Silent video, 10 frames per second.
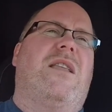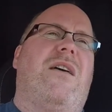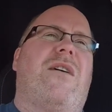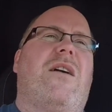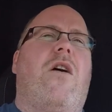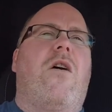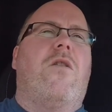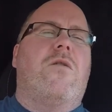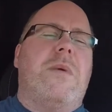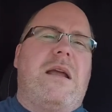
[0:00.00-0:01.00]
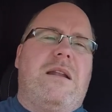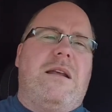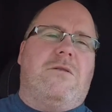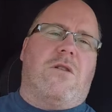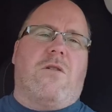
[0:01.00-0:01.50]
that, they all are made in
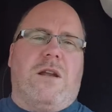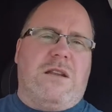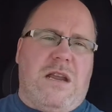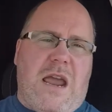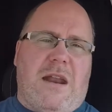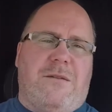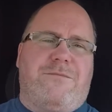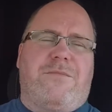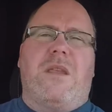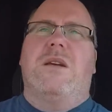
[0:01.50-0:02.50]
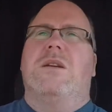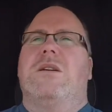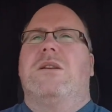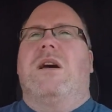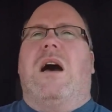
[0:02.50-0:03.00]
Elkhart, Indiana.
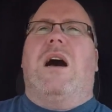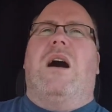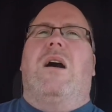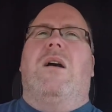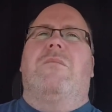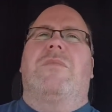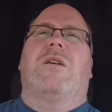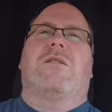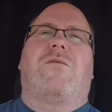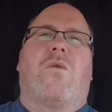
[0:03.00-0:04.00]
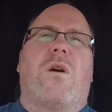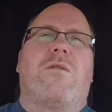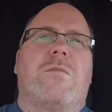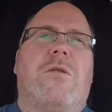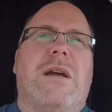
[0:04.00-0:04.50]
There's 4
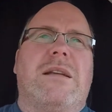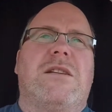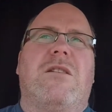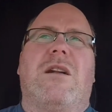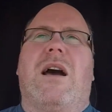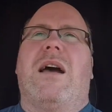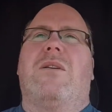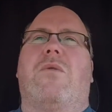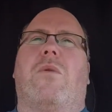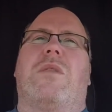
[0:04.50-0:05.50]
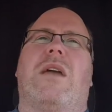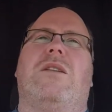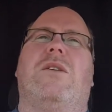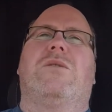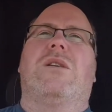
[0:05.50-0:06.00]
other plants here in Iowa where they
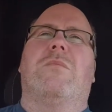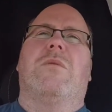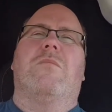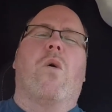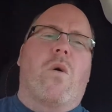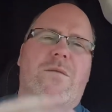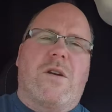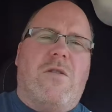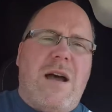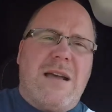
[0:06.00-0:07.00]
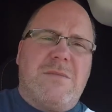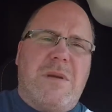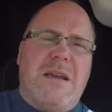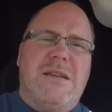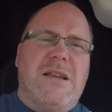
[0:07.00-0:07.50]
do more of the Class
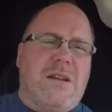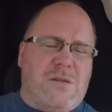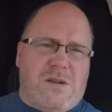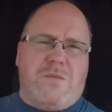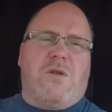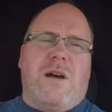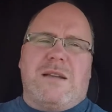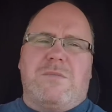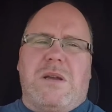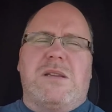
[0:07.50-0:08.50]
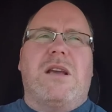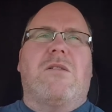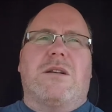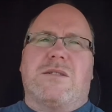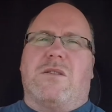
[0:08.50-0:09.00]
Bs. They do some Class Bs here.
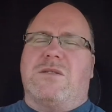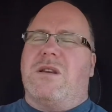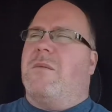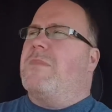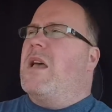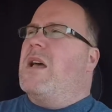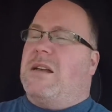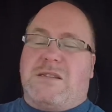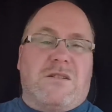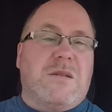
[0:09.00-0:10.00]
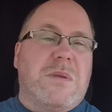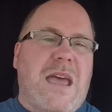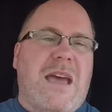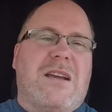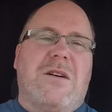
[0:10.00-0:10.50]
I saw some of
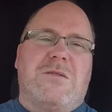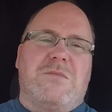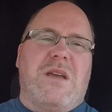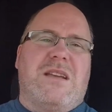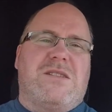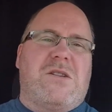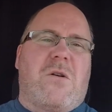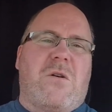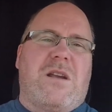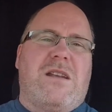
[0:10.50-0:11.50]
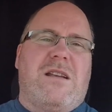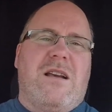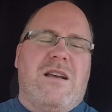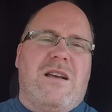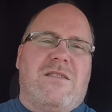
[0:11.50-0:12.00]
the Echoes being started,
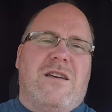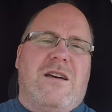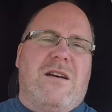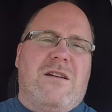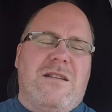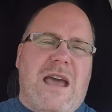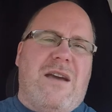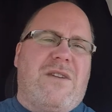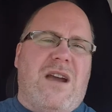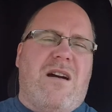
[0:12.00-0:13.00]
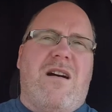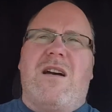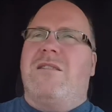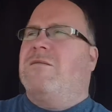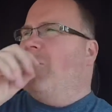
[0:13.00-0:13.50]
the Navion,